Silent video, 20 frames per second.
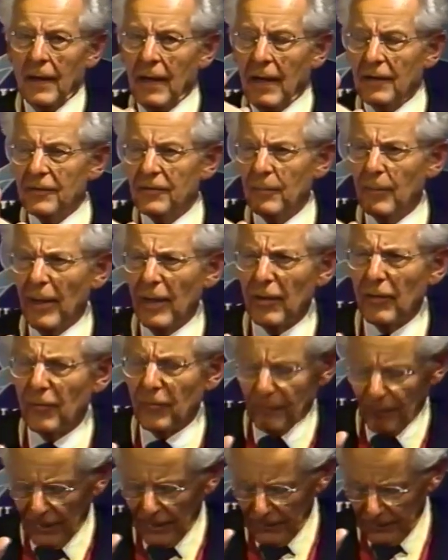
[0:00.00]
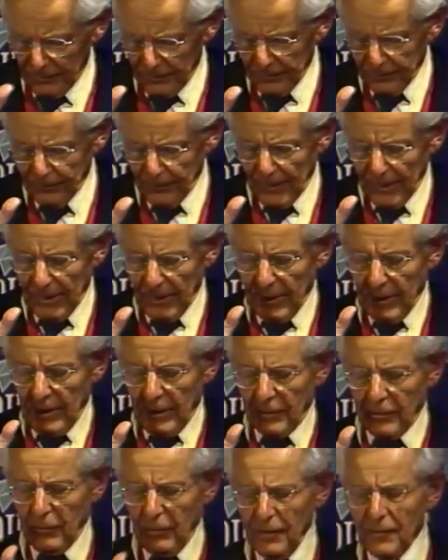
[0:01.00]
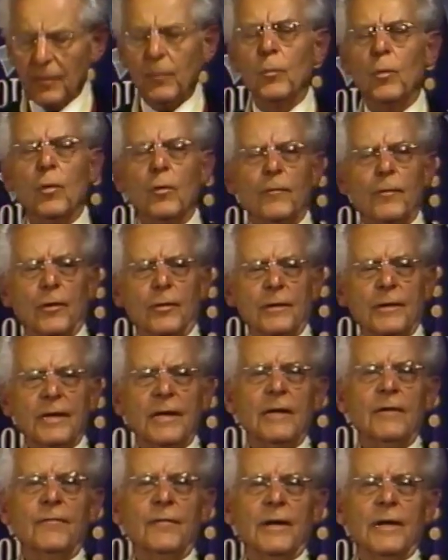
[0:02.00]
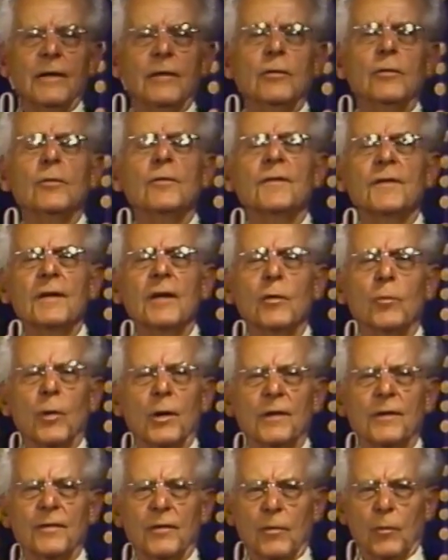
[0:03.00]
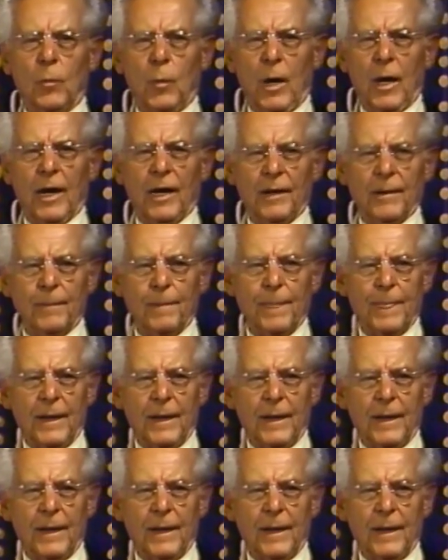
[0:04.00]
As a matter of fact, there is a movie on TV, you see it once in a while.